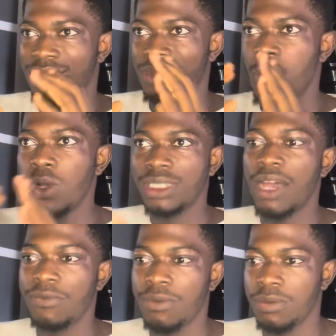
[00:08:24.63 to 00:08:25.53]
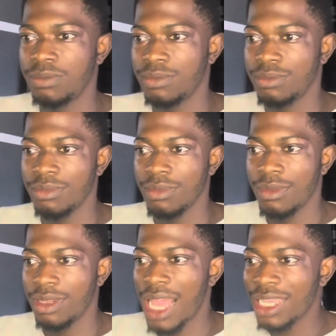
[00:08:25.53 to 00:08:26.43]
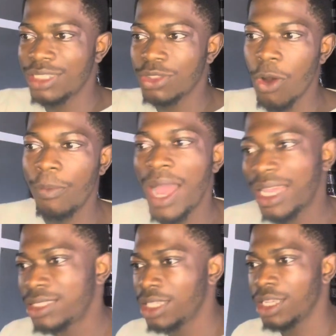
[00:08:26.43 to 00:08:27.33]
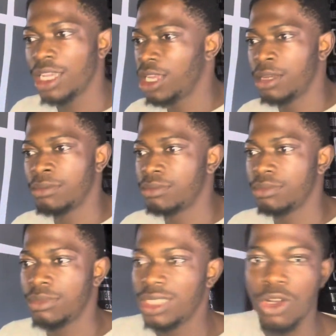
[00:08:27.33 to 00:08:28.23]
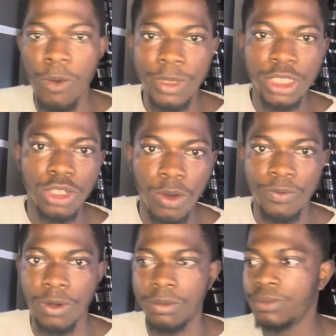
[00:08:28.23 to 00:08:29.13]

wonderful. Like it combines is a combination of